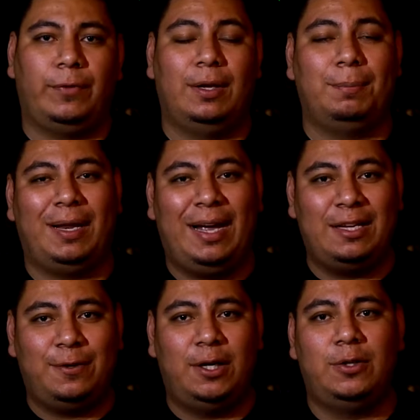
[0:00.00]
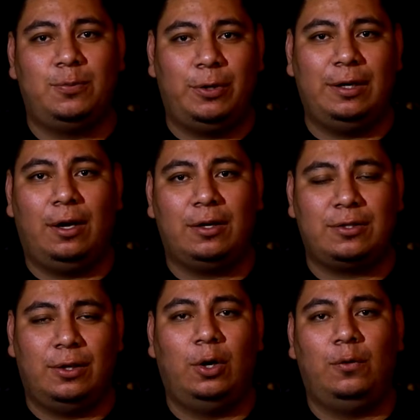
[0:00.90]
And my last video was pretty long,
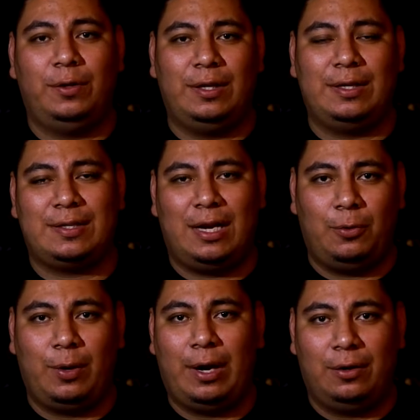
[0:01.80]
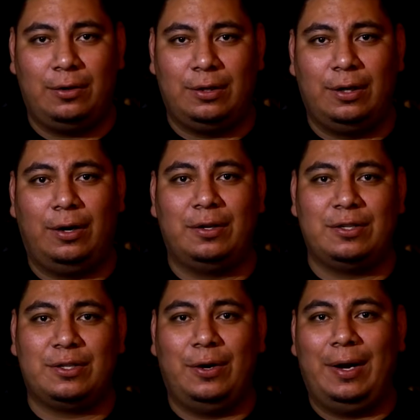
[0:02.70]
so hopefully this time around, you know, I'll
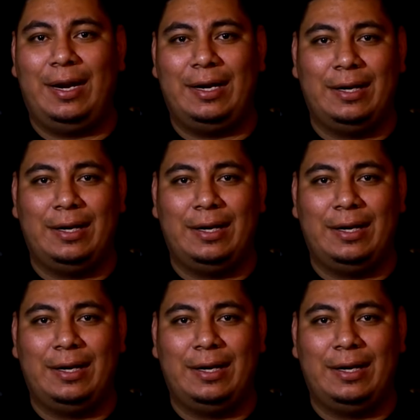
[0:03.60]
just go ahead